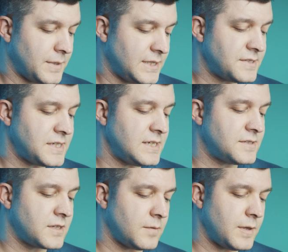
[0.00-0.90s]
this is
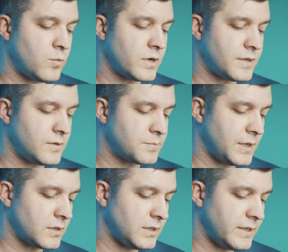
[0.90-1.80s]
gonna be one of those
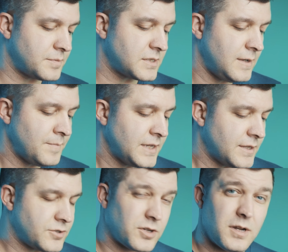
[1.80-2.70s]
belt clips
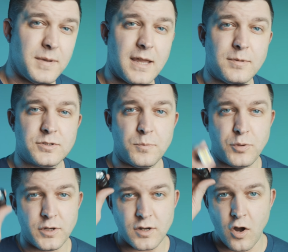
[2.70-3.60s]
that you're gonna be able to
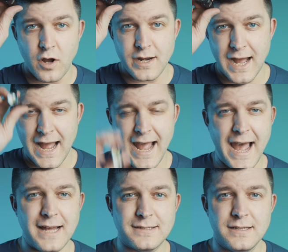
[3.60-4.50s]
put on a
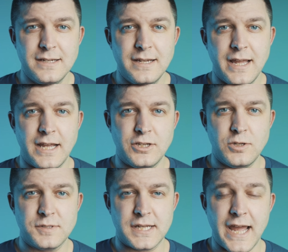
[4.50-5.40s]
hat and
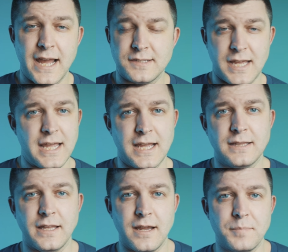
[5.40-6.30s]
use it as a
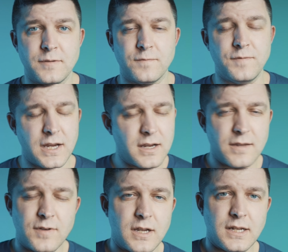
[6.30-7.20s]
headlamp. Very,
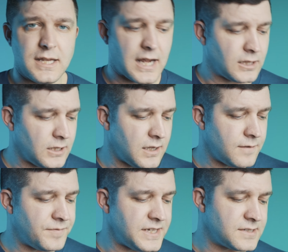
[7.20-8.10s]
very neat. I
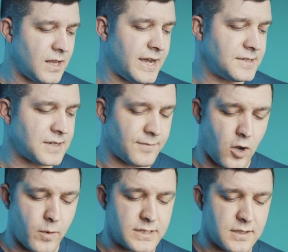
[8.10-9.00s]
love these lights. I've
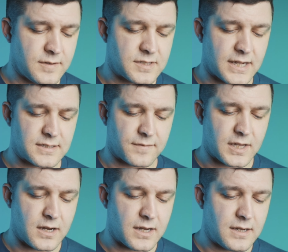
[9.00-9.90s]
always loved these lights. I've
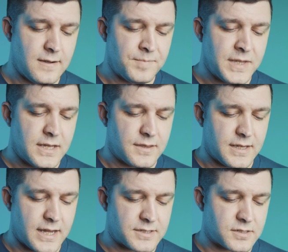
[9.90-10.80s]
carried the
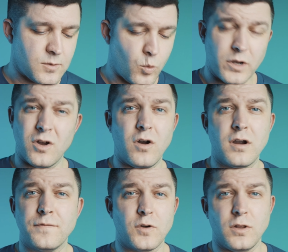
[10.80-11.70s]
S1R
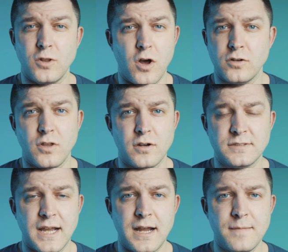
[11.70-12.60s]
for a long, long
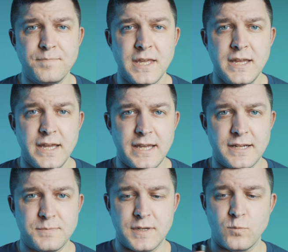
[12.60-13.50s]
time. It
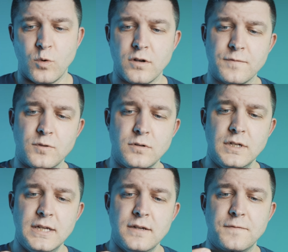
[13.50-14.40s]
has been wonderful
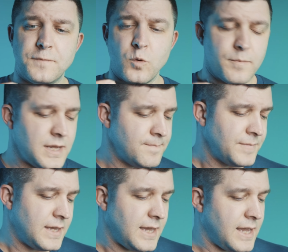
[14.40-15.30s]
for me,
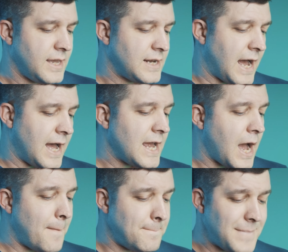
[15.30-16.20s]
and I
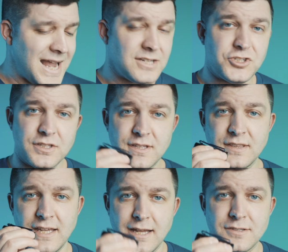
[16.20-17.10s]
imagine that
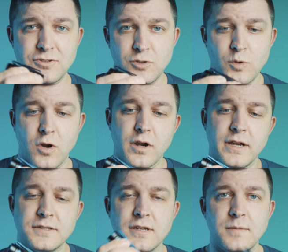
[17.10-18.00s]
the S2R
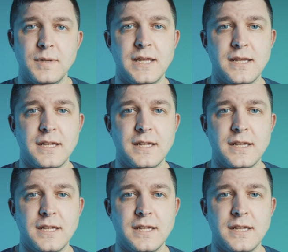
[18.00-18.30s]
is gonna be